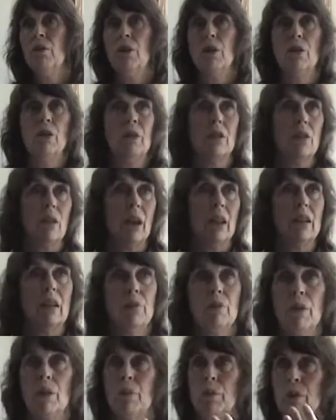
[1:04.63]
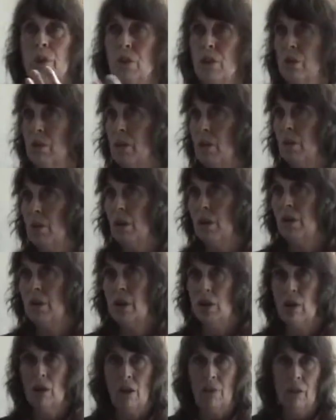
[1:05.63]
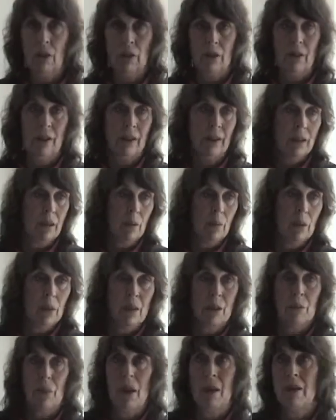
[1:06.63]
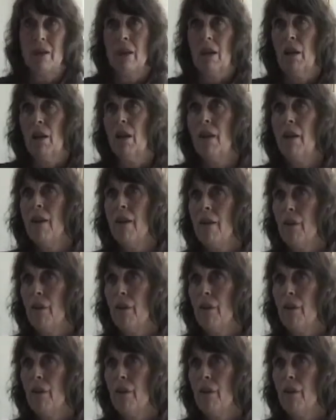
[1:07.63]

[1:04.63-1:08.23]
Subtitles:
when you're attracting people to your community and you have a little exhibit space at a